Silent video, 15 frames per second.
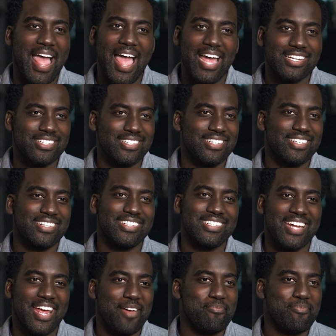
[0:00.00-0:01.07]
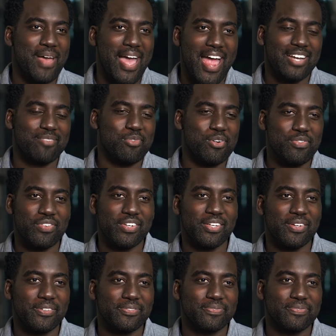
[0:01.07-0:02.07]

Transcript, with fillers: action, jam-packed movie?